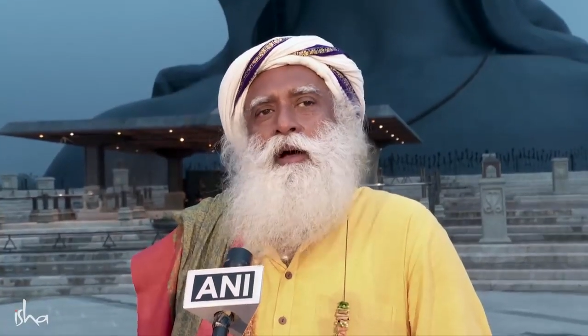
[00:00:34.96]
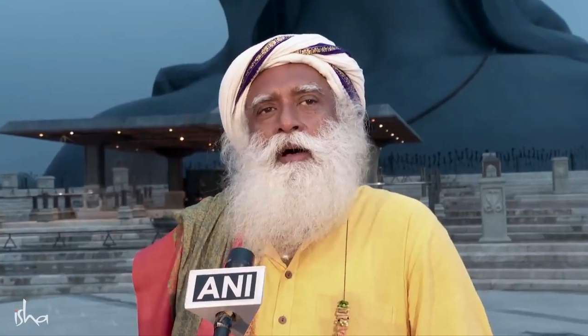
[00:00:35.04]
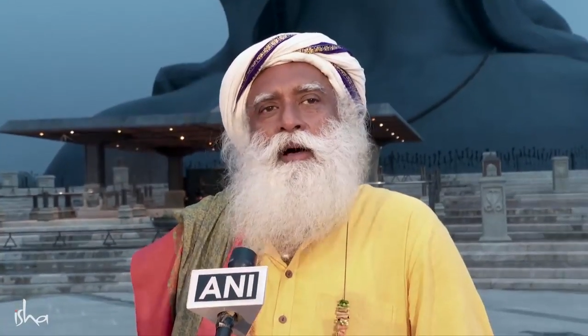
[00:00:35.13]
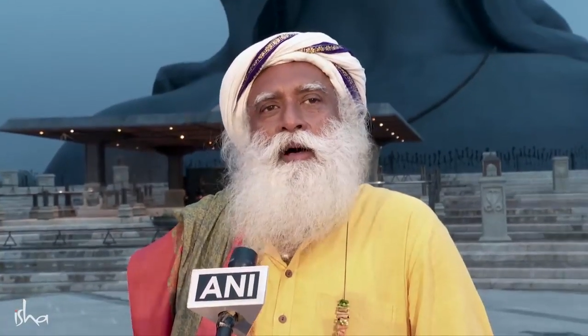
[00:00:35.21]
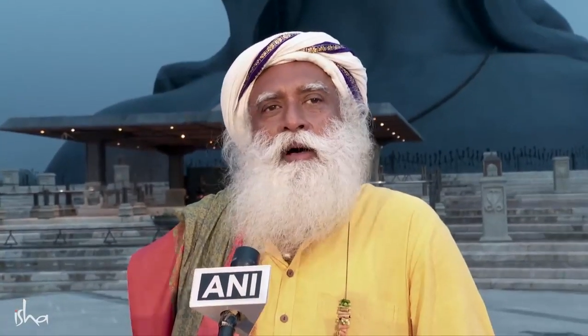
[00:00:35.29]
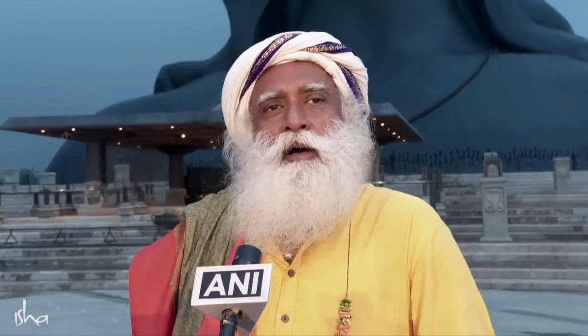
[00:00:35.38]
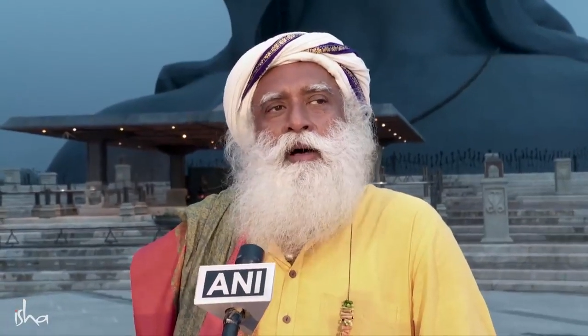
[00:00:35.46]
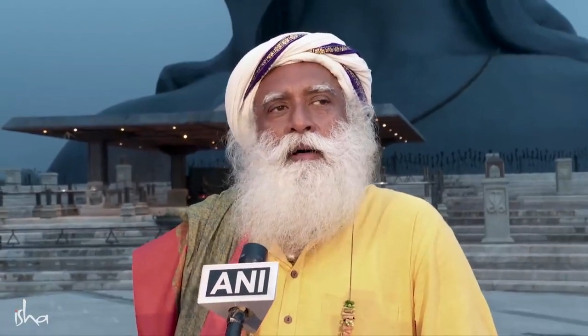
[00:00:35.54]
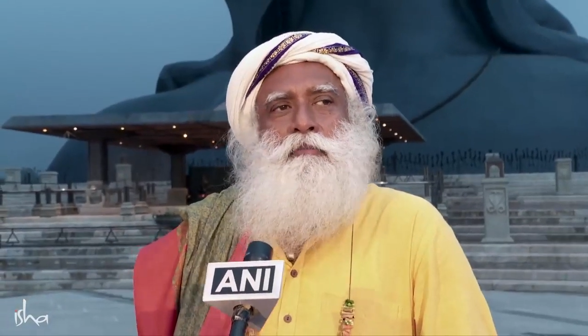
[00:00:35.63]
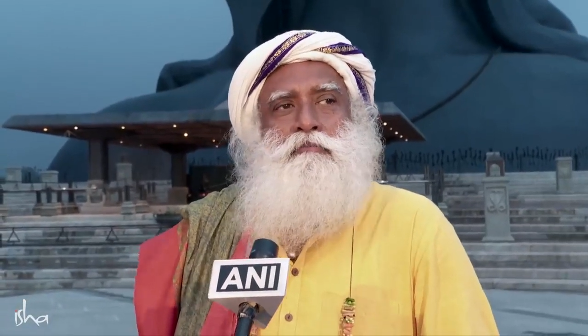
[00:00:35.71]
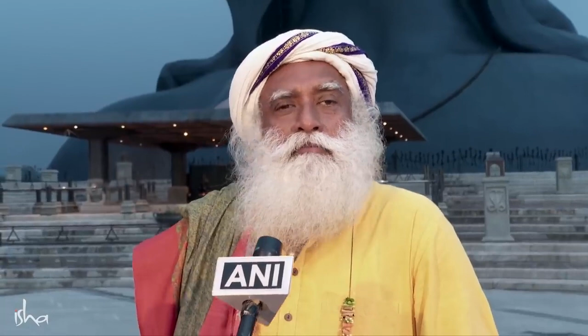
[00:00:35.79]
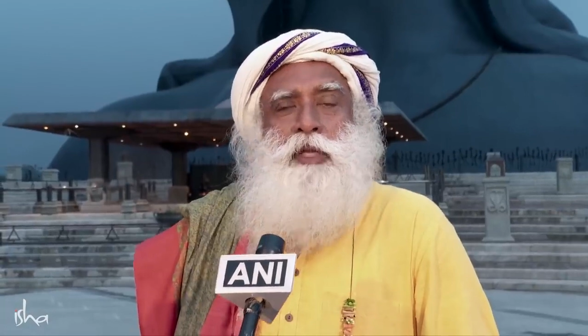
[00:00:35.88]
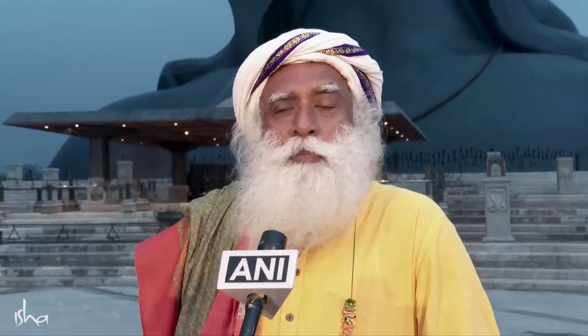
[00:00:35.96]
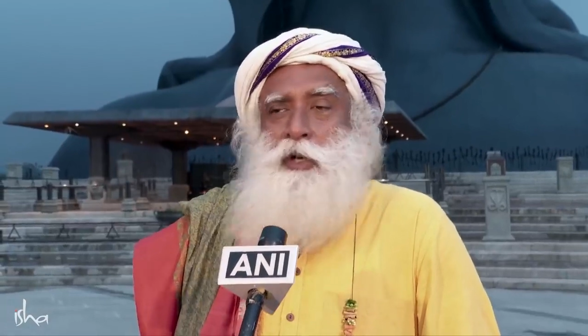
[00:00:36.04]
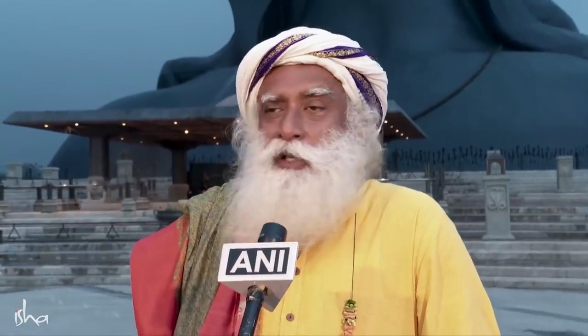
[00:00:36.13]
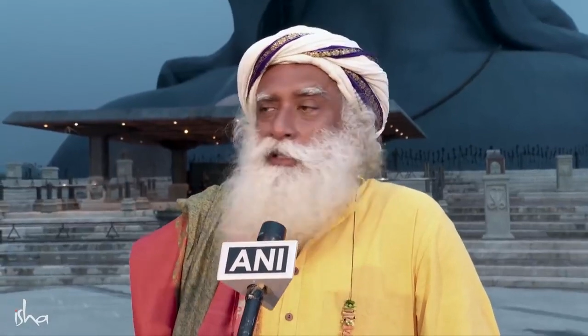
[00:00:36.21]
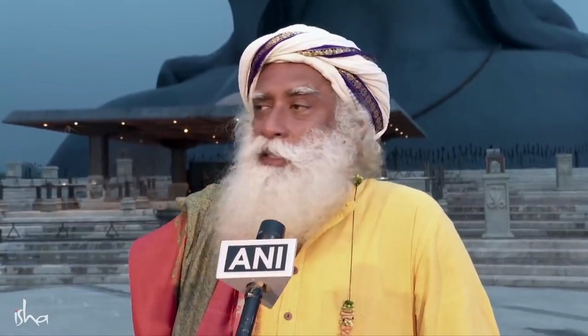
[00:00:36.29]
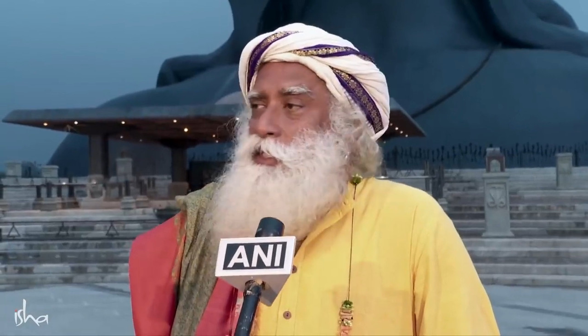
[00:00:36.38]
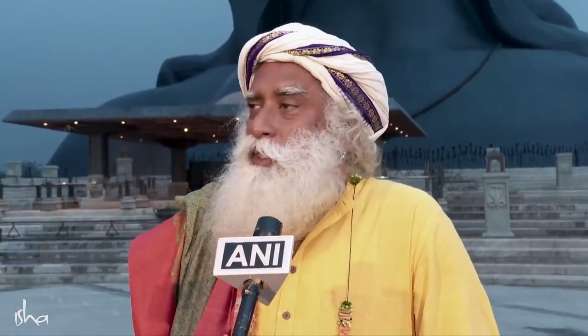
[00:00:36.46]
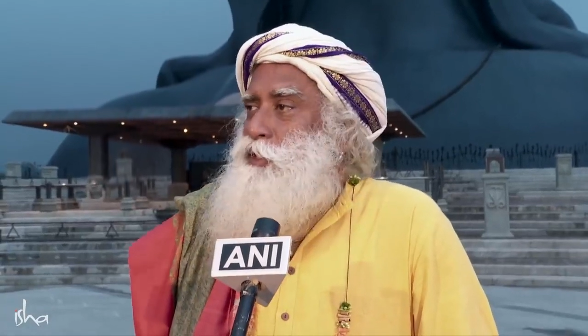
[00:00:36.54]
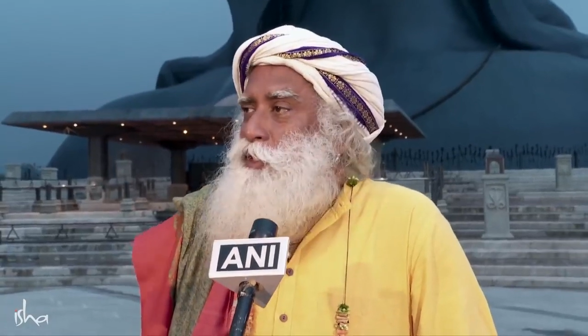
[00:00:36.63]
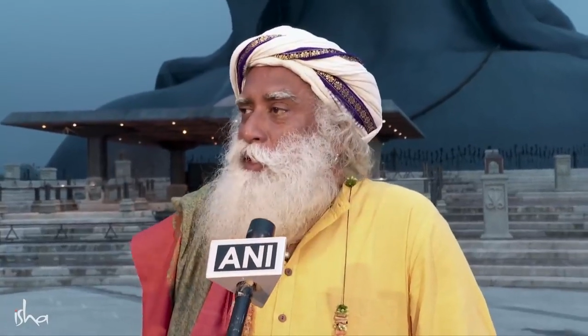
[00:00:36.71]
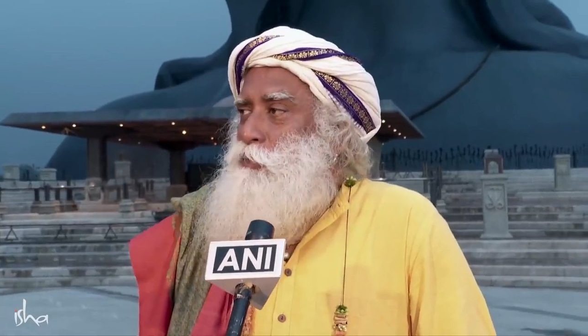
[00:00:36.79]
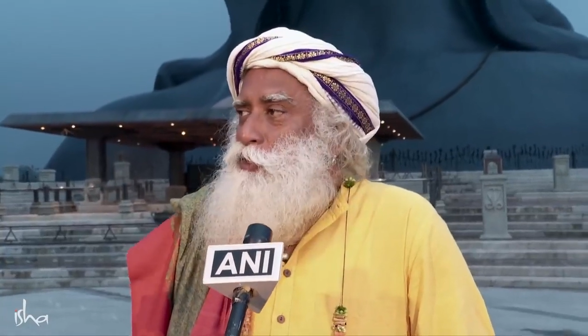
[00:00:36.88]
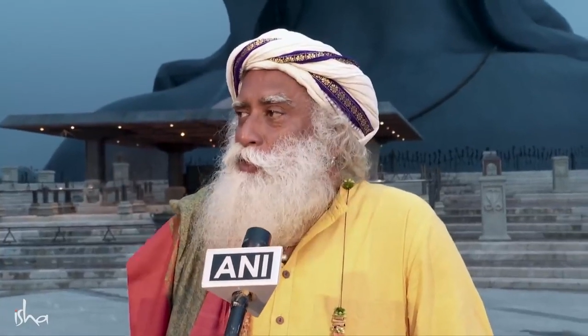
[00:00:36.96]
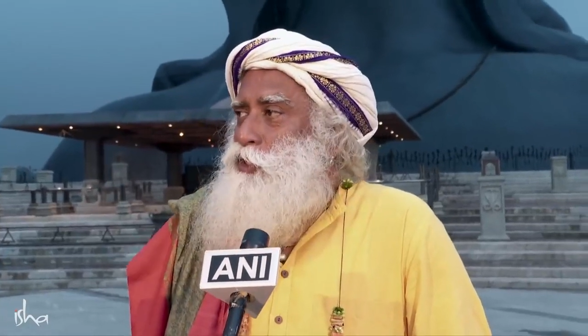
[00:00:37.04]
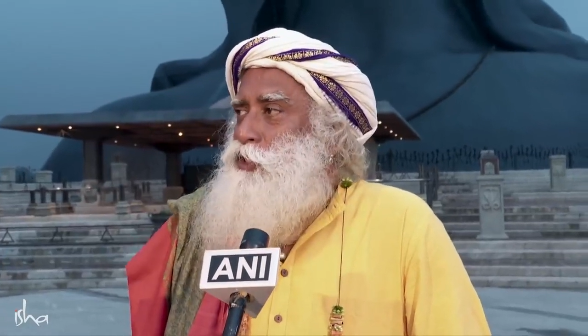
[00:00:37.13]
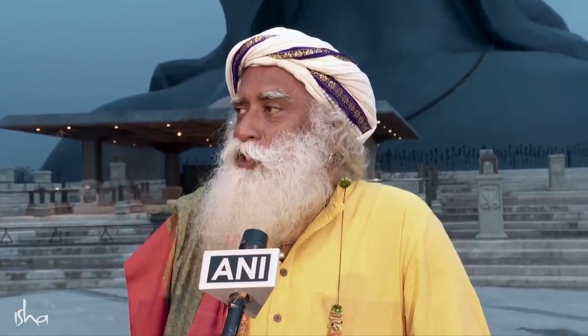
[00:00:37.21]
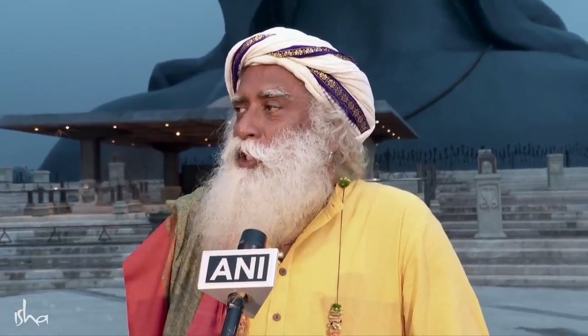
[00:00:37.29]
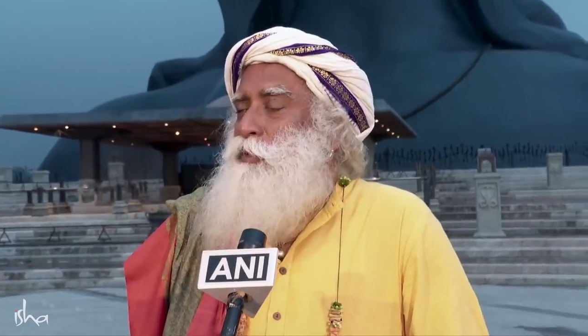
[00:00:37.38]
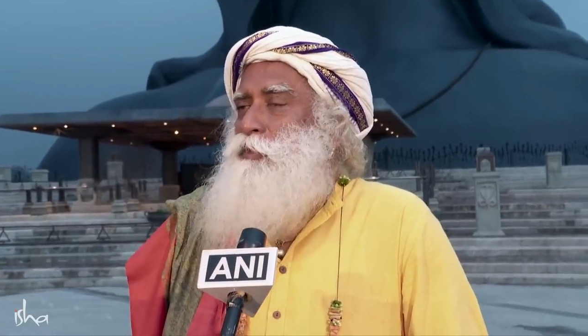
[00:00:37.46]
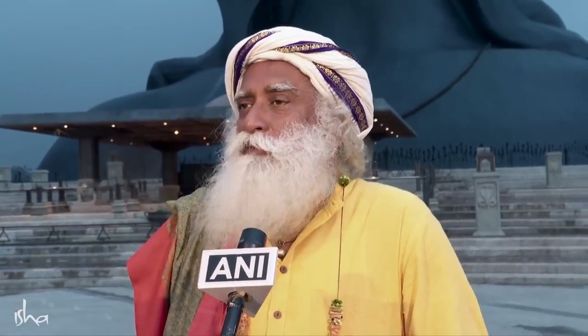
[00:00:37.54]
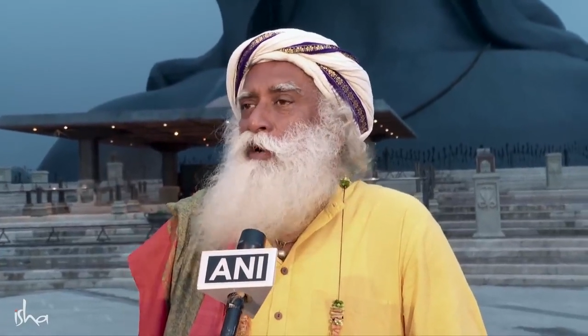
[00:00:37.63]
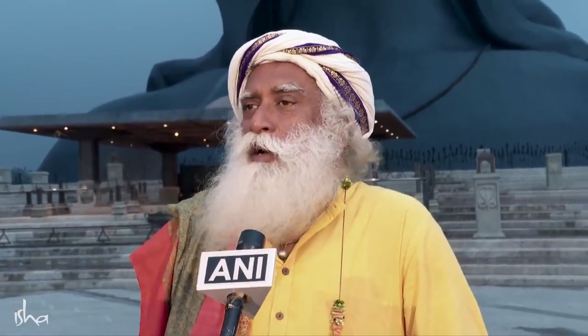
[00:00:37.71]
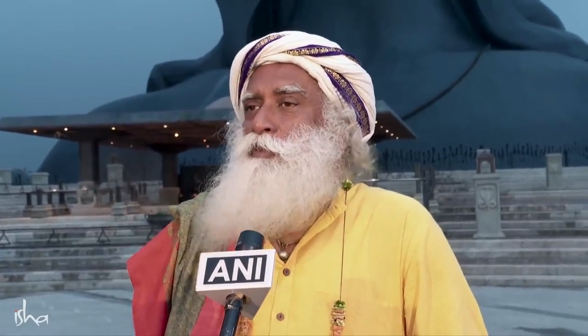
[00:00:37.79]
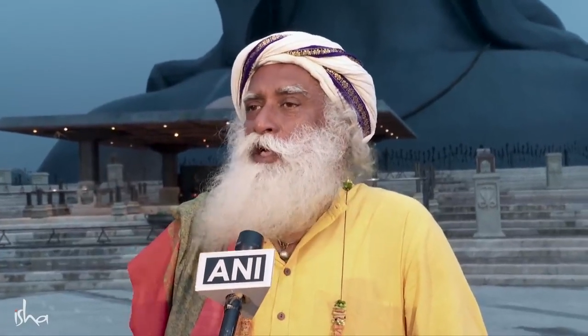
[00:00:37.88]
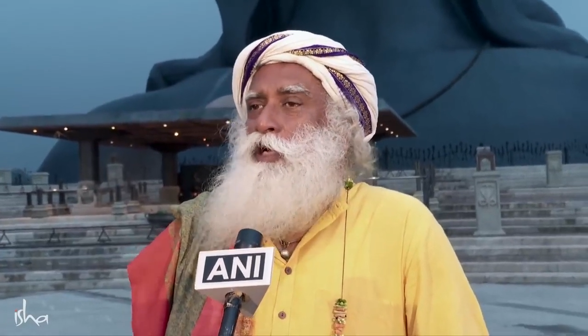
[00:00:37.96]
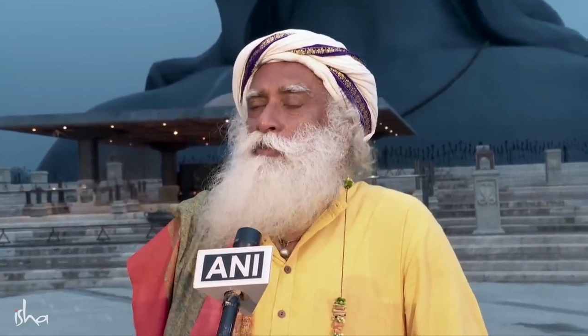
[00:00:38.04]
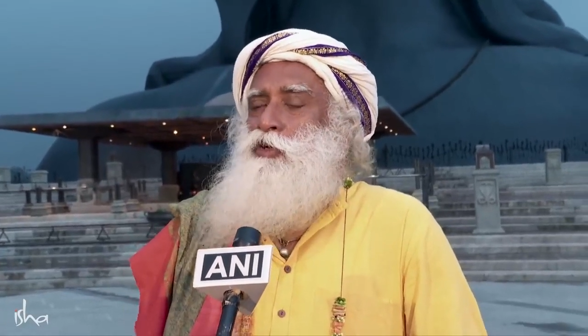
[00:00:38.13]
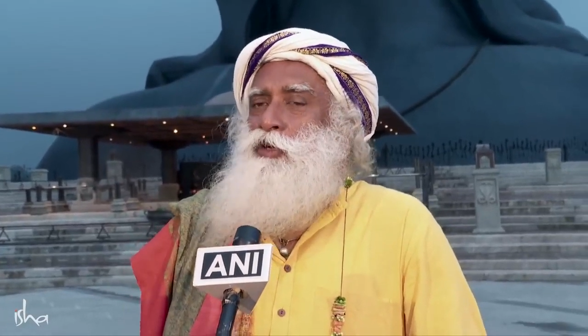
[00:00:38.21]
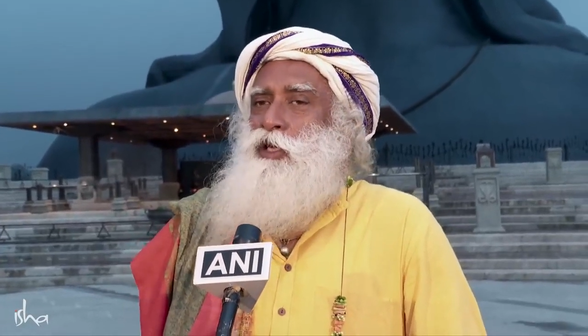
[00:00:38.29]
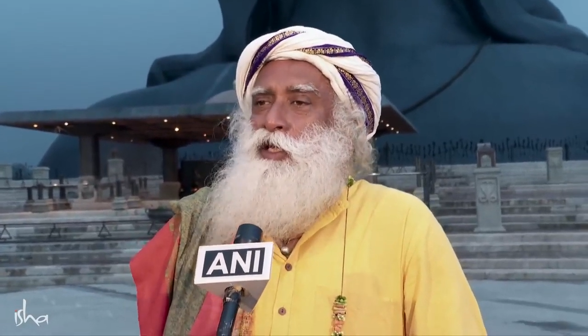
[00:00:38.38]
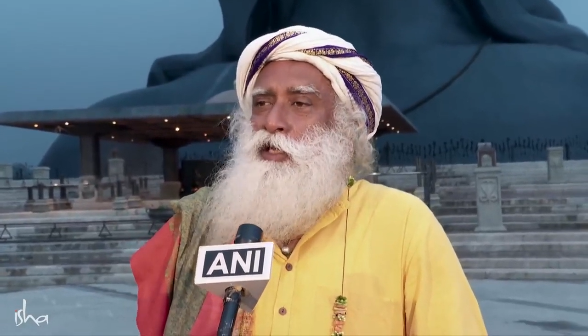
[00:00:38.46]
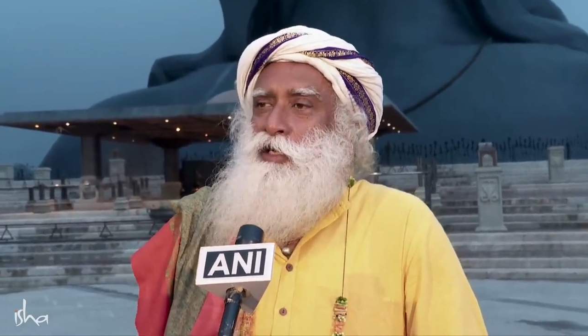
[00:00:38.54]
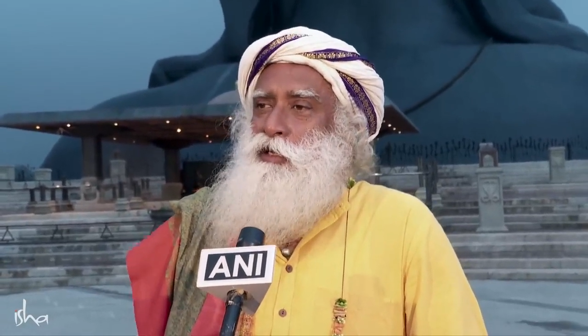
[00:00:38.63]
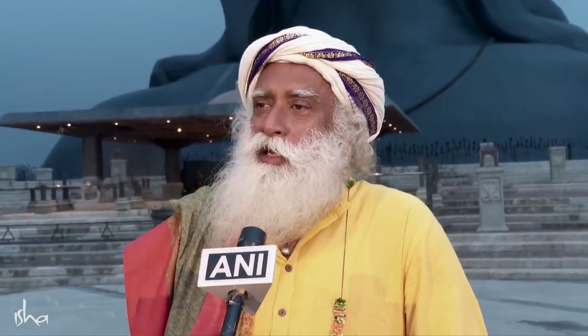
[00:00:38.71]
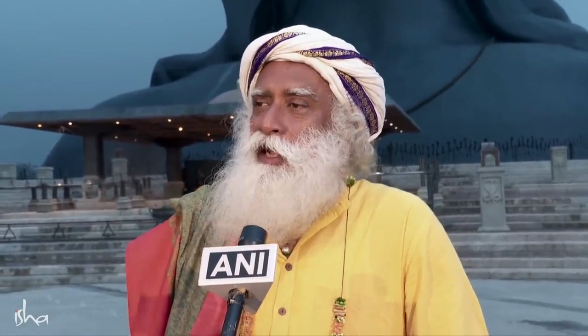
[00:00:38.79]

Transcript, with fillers: Uh, the policy doesn't seem to disturb the farming community here,